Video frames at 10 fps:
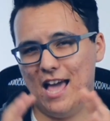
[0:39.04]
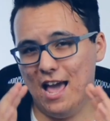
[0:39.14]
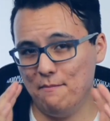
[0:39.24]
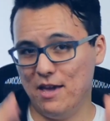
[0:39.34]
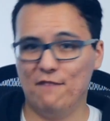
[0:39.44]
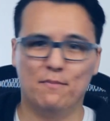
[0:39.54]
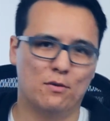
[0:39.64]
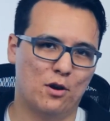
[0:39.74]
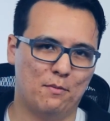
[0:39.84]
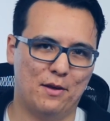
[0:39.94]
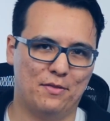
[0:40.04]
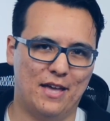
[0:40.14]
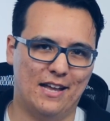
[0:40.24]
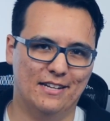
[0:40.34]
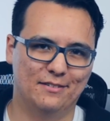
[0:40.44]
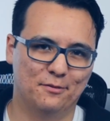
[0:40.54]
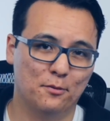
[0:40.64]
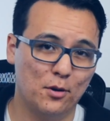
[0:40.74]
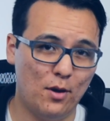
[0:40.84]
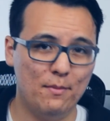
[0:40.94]
I may have been wrong about that.
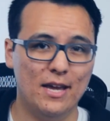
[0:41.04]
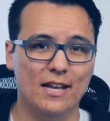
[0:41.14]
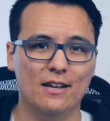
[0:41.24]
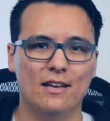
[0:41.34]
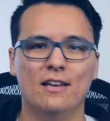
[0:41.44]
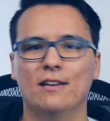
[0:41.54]
What do I mean?